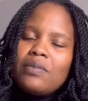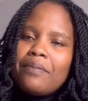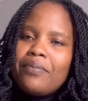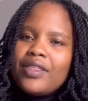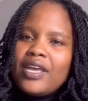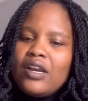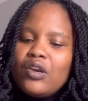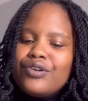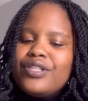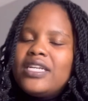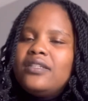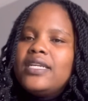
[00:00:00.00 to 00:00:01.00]
brother-in-law
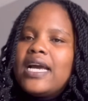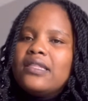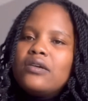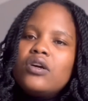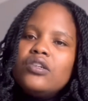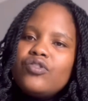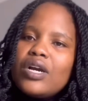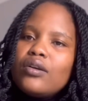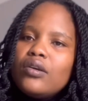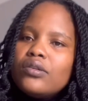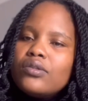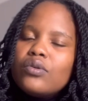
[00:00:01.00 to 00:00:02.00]
that, yeah, the
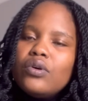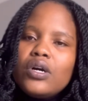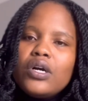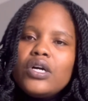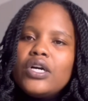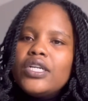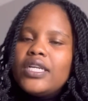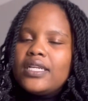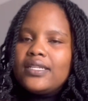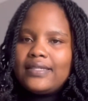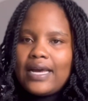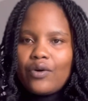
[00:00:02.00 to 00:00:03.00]
contract looks good.
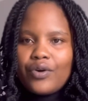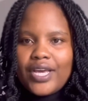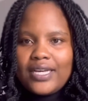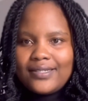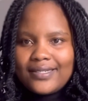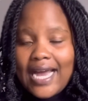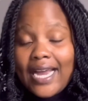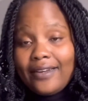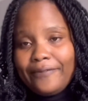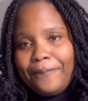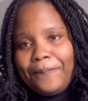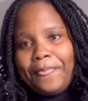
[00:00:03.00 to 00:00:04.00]
And it's like, okay,
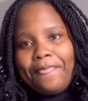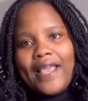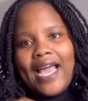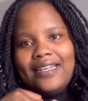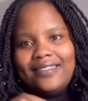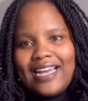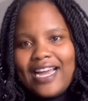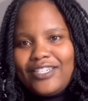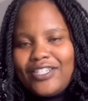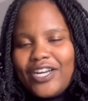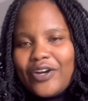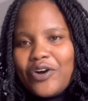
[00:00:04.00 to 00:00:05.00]
sign. I
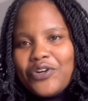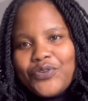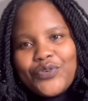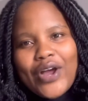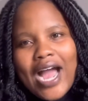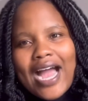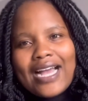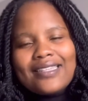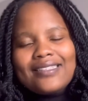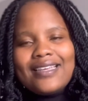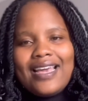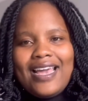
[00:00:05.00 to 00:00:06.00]
signed the
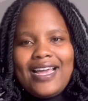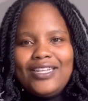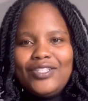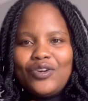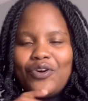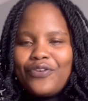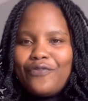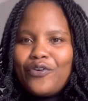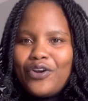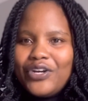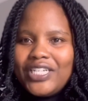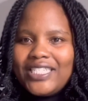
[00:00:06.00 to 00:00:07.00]
contract, and on the
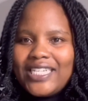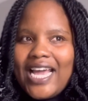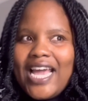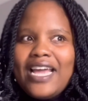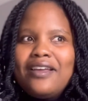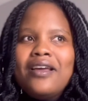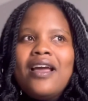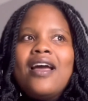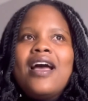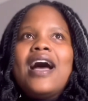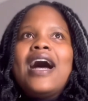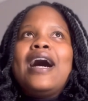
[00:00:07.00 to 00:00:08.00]
following day,
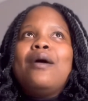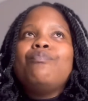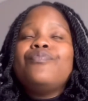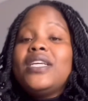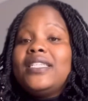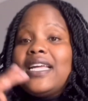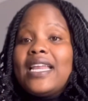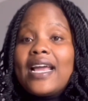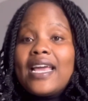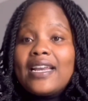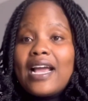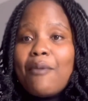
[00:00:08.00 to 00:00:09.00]
they said I
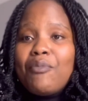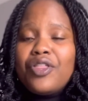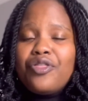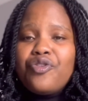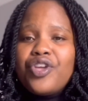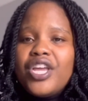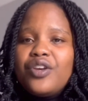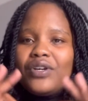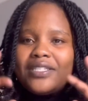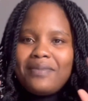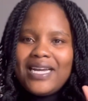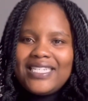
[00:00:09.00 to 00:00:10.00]
can come at 3. It
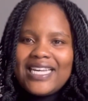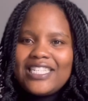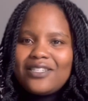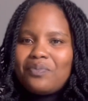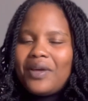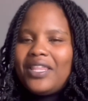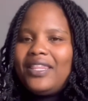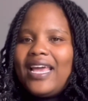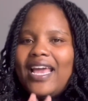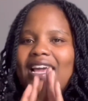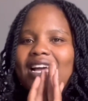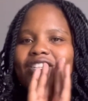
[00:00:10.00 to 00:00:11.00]
was my dad's
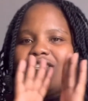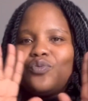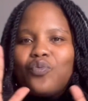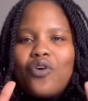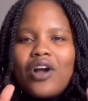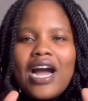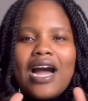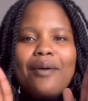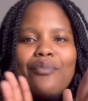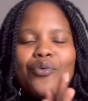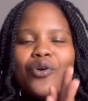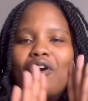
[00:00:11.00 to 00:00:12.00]
birthday. I just woke
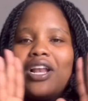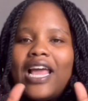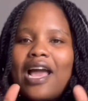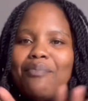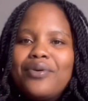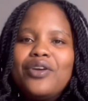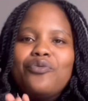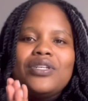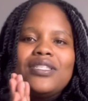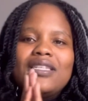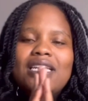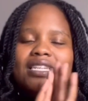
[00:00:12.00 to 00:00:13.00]
up. We're all happy.
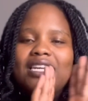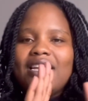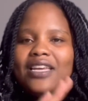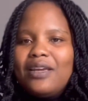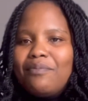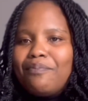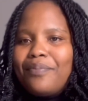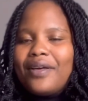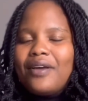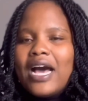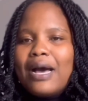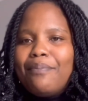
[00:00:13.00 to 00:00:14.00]
We're sending him
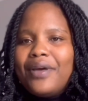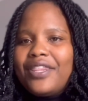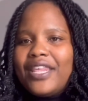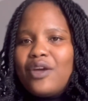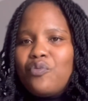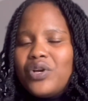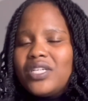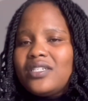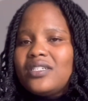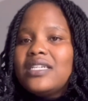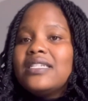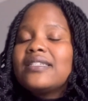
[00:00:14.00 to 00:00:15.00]
birthday
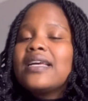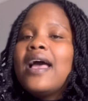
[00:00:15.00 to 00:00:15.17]
wishes.